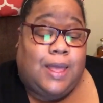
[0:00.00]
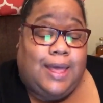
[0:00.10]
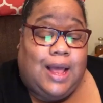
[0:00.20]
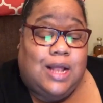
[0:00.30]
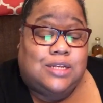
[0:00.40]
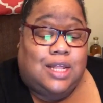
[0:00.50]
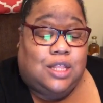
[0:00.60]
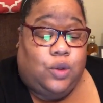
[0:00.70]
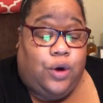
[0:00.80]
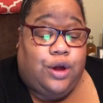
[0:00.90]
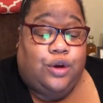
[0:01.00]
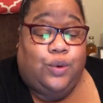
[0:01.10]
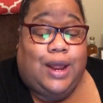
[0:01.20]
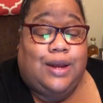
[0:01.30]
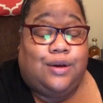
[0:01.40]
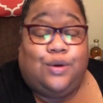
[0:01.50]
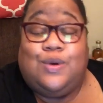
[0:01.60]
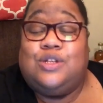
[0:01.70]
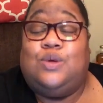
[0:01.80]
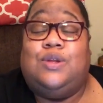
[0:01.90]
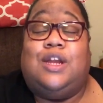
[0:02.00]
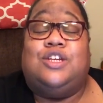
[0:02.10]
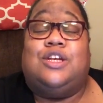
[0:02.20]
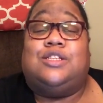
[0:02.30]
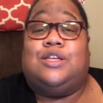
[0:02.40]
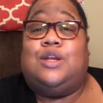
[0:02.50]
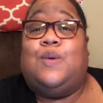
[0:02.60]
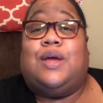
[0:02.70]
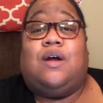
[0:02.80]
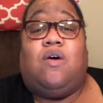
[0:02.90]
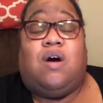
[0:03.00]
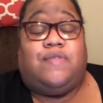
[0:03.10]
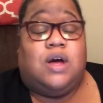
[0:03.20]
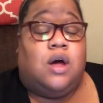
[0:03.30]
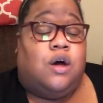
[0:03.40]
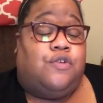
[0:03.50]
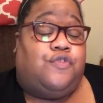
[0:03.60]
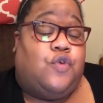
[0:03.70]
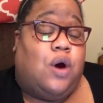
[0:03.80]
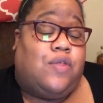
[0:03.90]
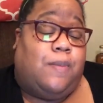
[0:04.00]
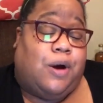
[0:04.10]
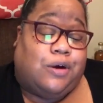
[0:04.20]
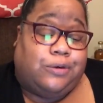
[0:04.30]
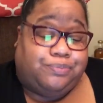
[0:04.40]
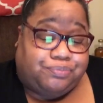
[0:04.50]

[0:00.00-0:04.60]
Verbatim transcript: and let the lawyer do they do his due diligence and, you know, get her off for the murder.